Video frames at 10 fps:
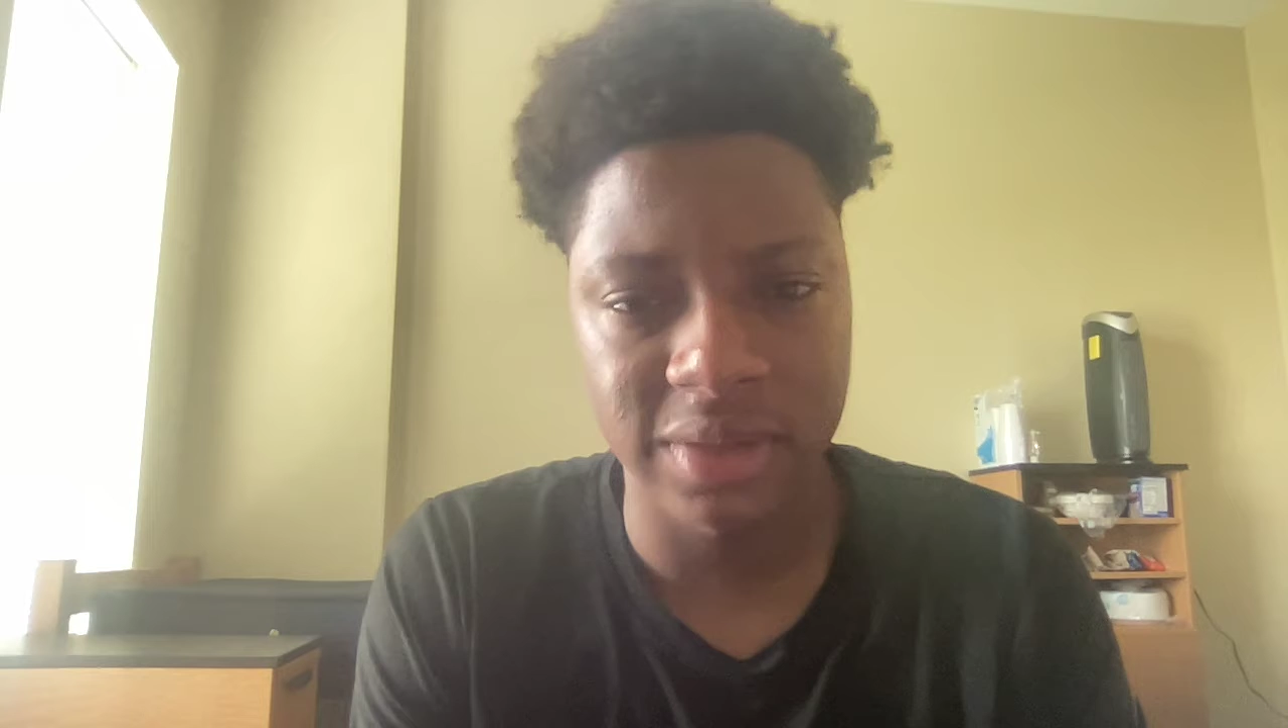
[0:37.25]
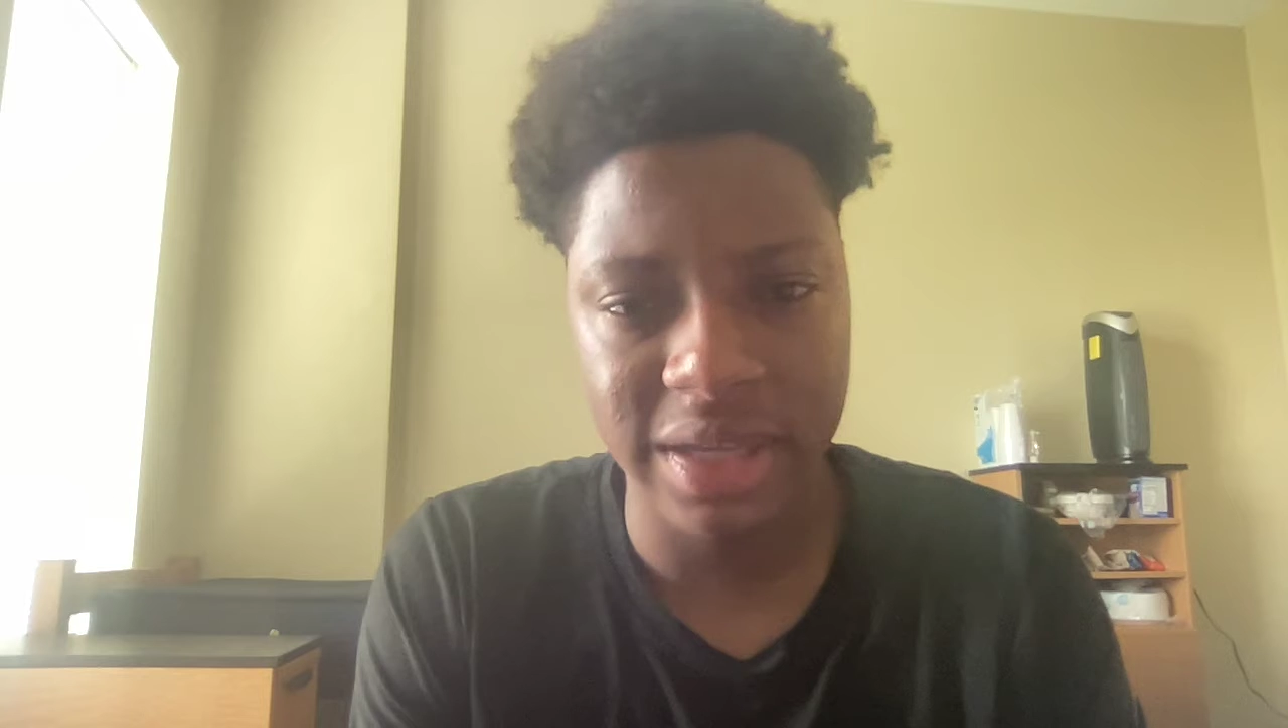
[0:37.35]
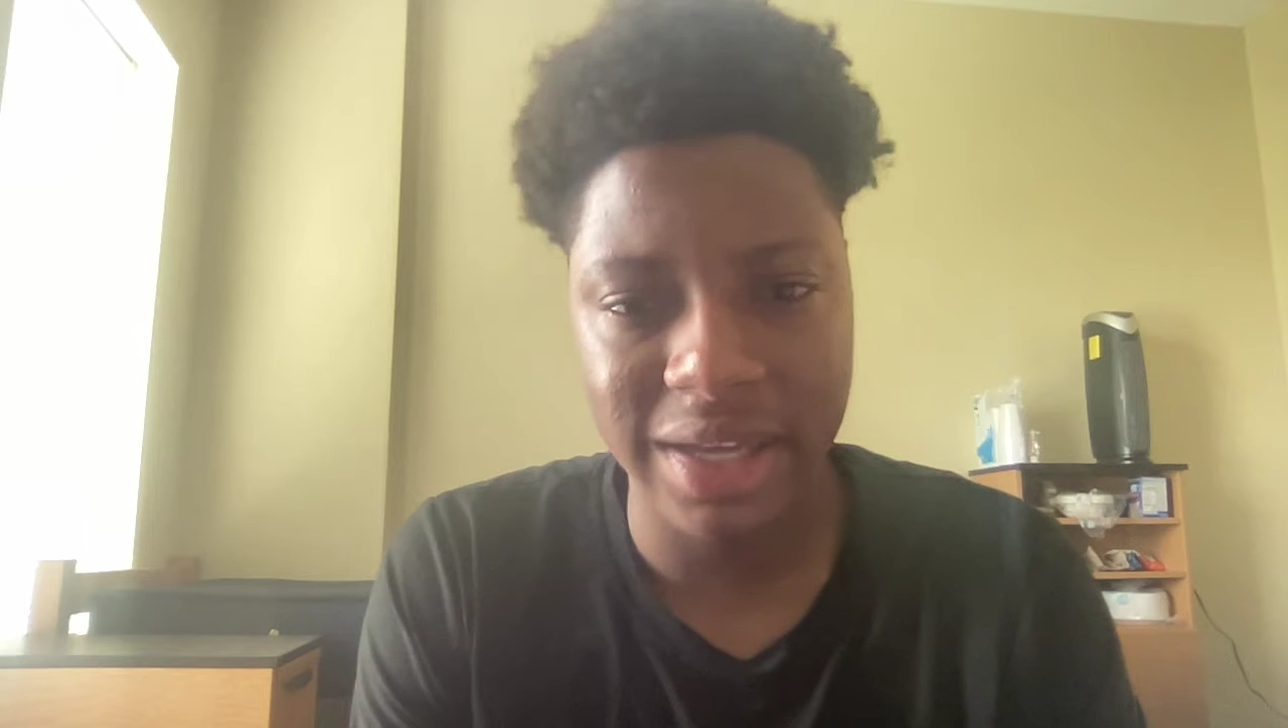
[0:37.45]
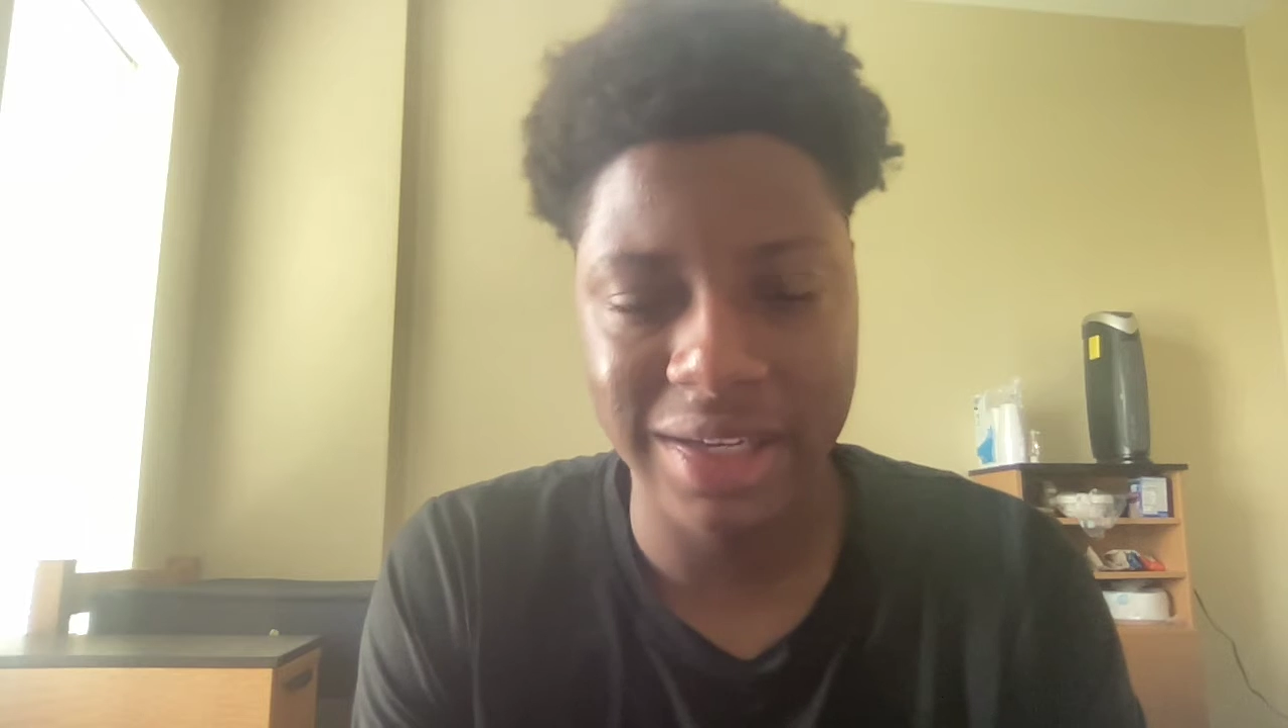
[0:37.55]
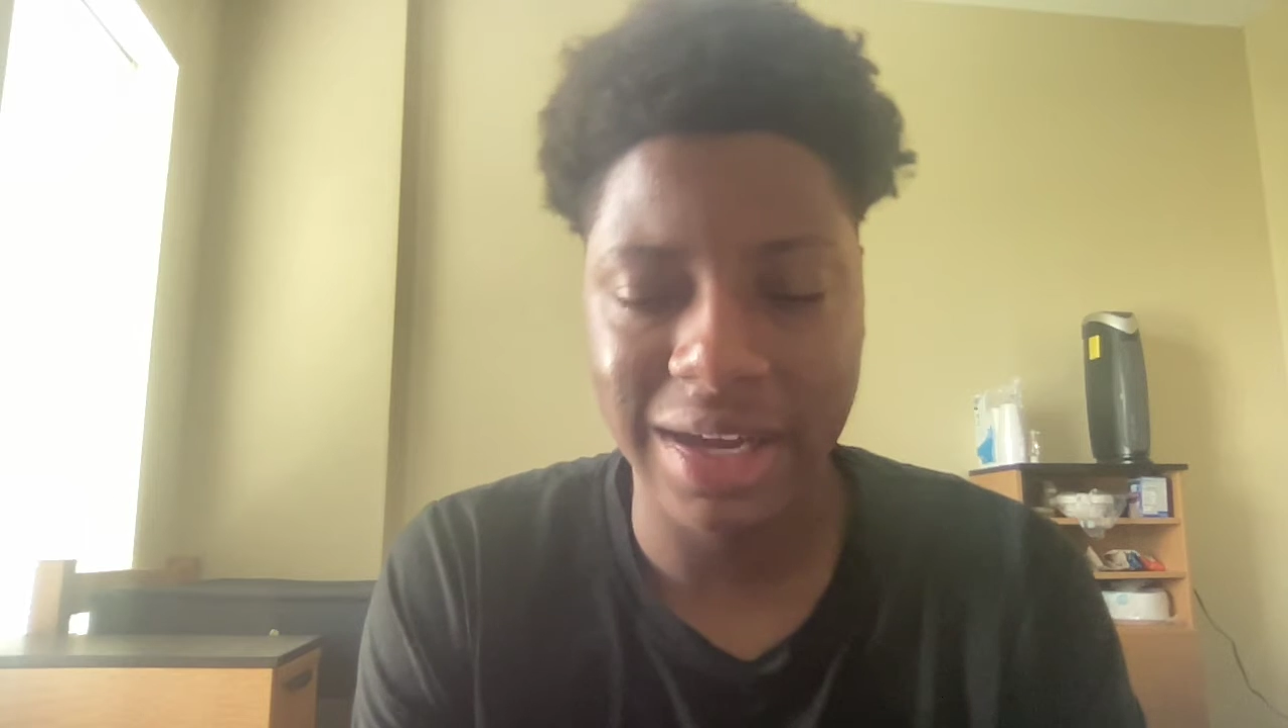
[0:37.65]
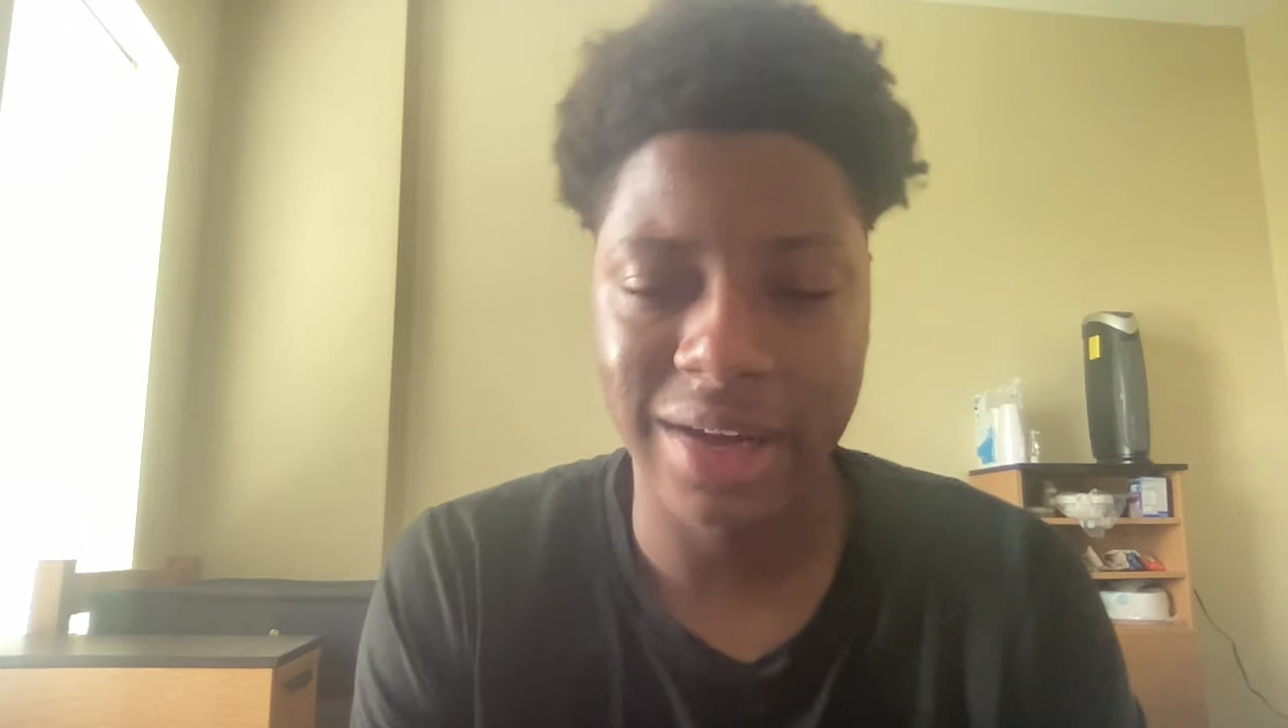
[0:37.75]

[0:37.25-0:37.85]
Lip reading: fanatic.